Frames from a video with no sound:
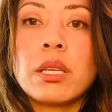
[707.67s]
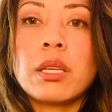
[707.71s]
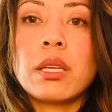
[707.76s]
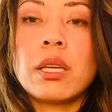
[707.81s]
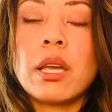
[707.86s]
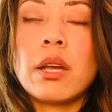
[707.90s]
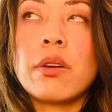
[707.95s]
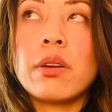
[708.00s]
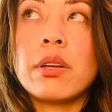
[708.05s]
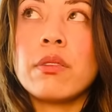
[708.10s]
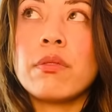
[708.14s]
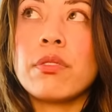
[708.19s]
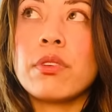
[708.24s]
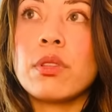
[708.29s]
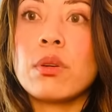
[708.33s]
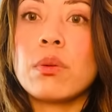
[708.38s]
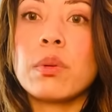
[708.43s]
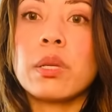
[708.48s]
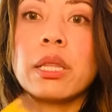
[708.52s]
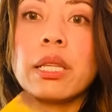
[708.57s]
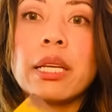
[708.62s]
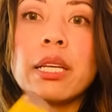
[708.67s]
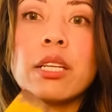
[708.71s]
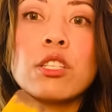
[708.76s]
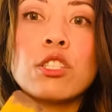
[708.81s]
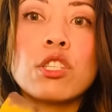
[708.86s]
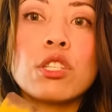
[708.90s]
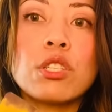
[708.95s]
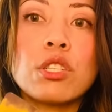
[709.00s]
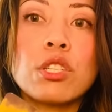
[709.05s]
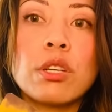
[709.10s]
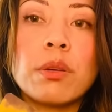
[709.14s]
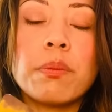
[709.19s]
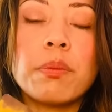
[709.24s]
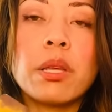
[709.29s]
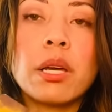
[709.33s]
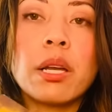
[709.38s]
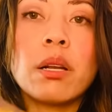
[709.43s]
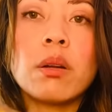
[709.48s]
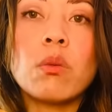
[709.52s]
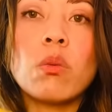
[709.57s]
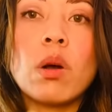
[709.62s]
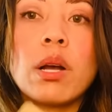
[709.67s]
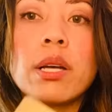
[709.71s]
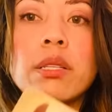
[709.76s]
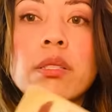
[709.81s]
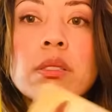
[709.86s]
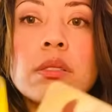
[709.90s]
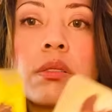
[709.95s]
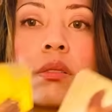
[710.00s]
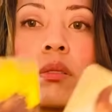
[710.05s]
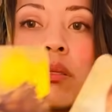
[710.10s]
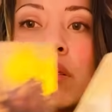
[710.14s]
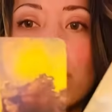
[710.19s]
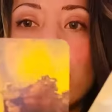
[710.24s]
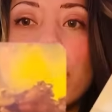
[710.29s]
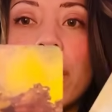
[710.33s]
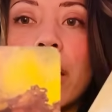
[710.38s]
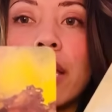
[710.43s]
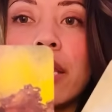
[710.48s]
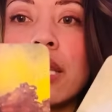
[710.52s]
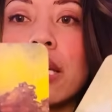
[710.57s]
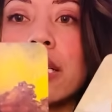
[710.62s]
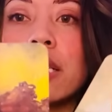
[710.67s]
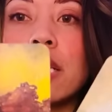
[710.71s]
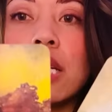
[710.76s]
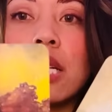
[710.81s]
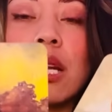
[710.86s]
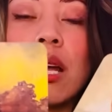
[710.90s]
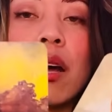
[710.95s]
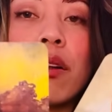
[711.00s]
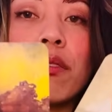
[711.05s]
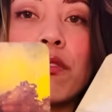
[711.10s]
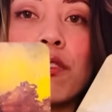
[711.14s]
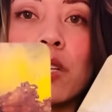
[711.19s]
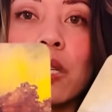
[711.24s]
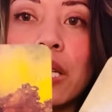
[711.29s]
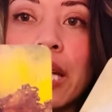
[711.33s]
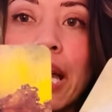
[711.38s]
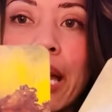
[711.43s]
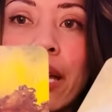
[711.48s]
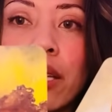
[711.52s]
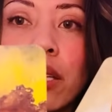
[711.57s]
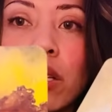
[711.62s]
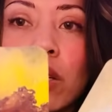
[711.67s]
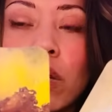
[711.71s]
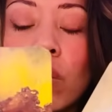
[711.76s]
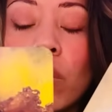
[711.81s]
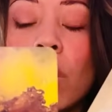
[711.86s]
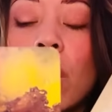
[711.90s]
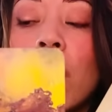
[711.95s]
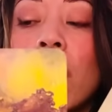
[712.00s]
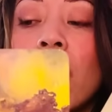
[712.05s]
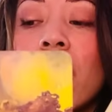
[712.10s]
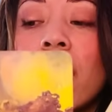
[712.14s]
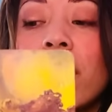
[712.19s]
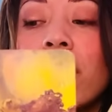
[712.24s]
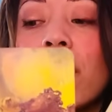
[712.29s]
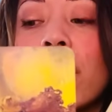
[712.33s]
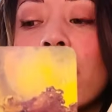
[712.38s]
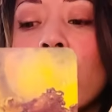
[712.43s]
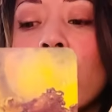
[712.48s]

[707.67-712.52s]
Caring for the relationship that it was. Okay, they did not forget you. They